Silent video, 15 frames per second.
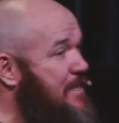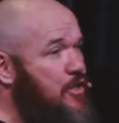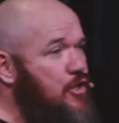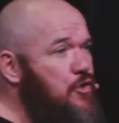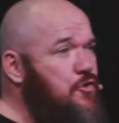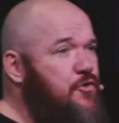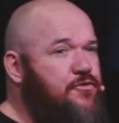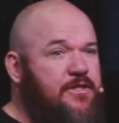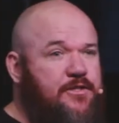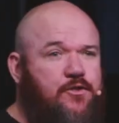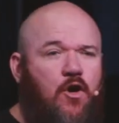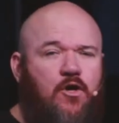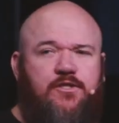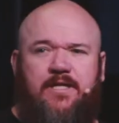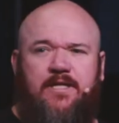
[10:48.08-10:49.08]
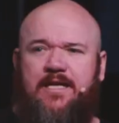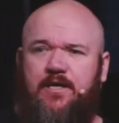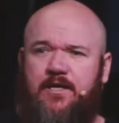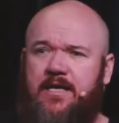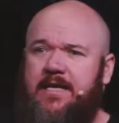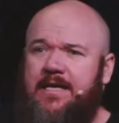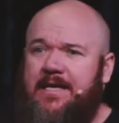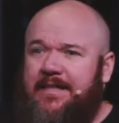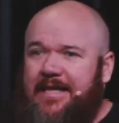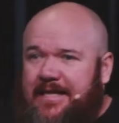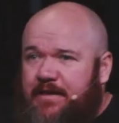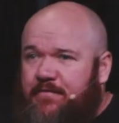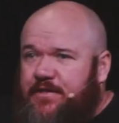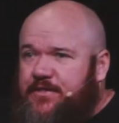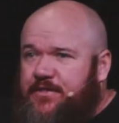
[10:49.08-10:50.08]
and then Luke, the doctor. He,
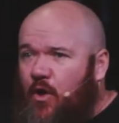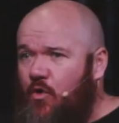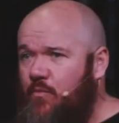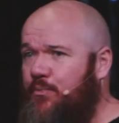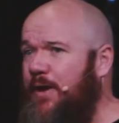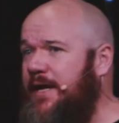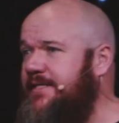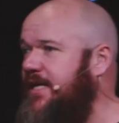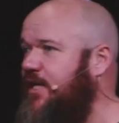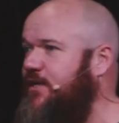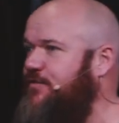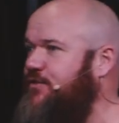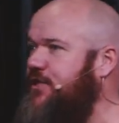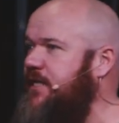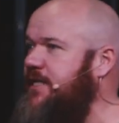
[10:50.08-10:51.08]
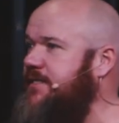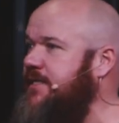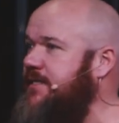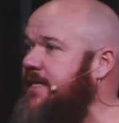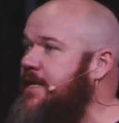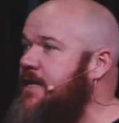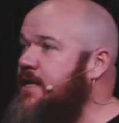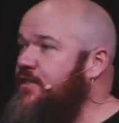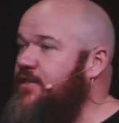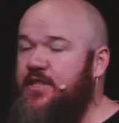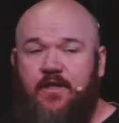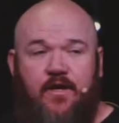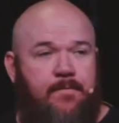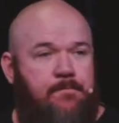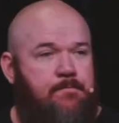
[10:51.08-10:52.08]
they give this whole breakdown of Jesus.
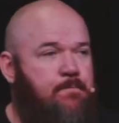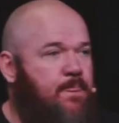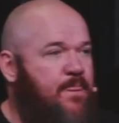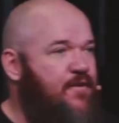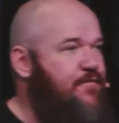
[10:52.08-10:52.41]
Then the,